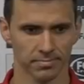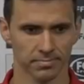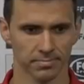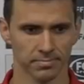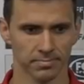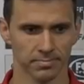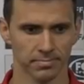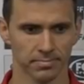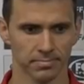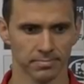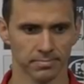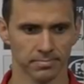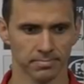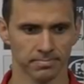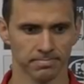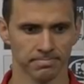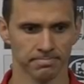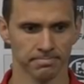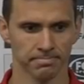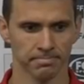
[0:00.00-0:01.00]

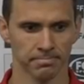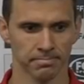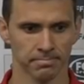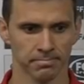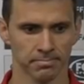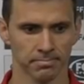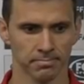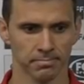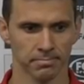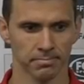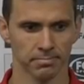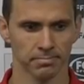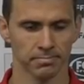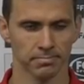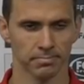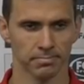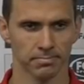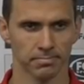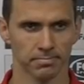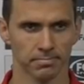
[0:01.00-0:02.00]

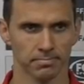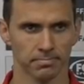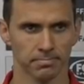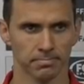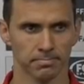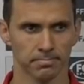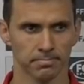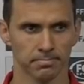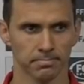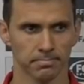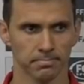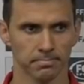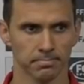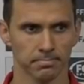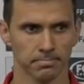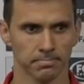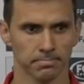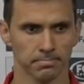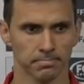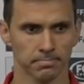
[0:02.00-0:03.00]

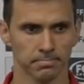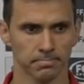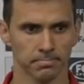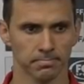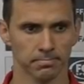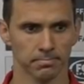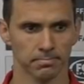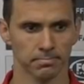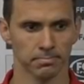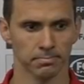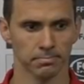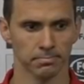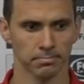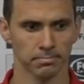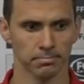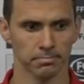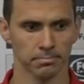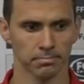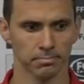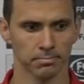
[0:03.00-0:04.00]

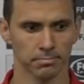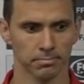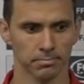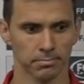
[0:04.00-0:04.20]
The person shown says nothing.